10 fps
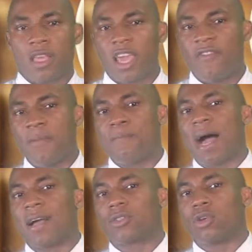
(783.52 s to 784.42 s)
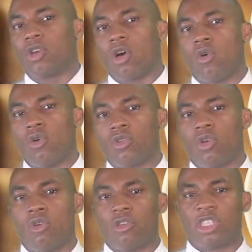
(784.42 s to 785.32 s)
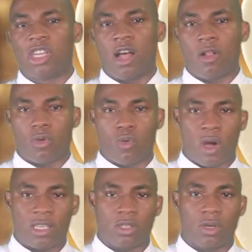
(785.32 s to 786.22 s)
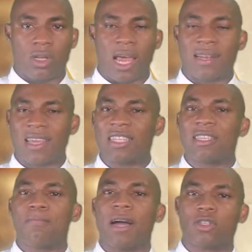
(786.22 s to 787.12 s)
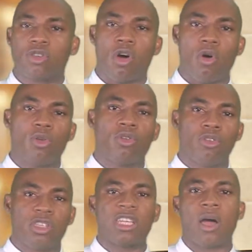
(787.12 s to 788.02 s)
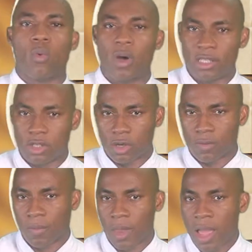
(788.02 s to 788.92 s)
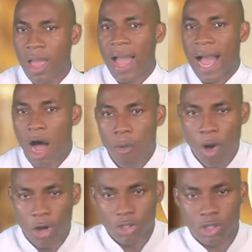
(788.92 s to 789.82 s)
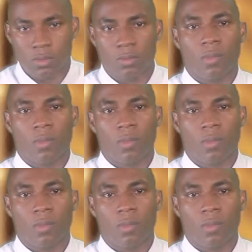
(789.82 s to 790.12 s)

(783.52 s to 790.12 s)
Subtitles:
giving back to your own original question and getting back to your own original question, how much?